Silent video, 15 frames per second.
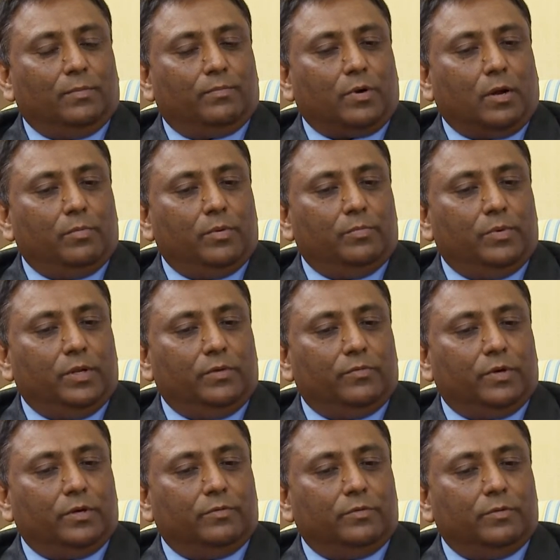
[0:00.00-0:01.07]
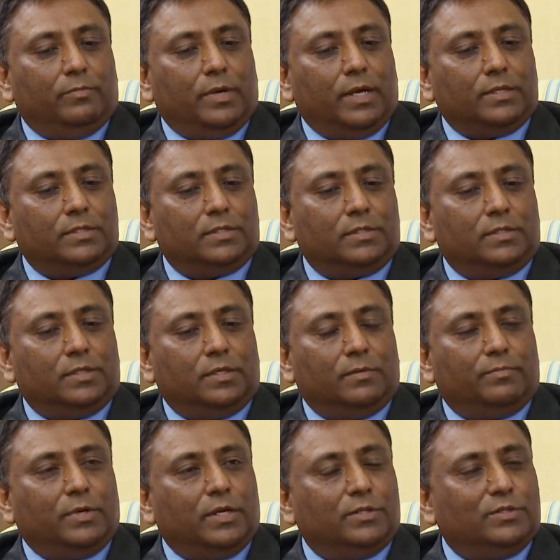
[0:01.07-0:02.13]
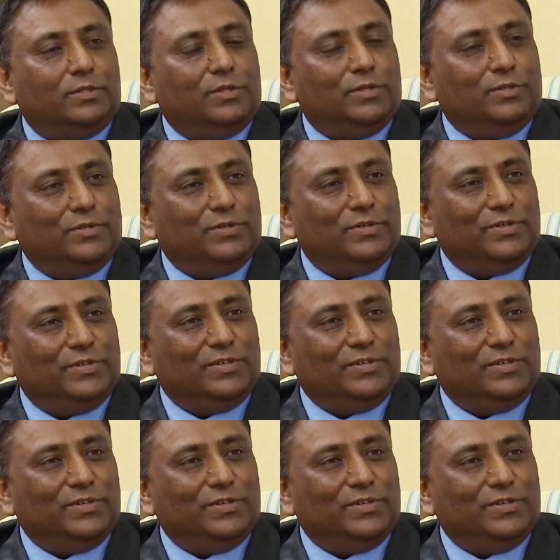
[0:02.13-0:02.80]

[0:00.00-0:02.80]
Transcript: probably one of the best president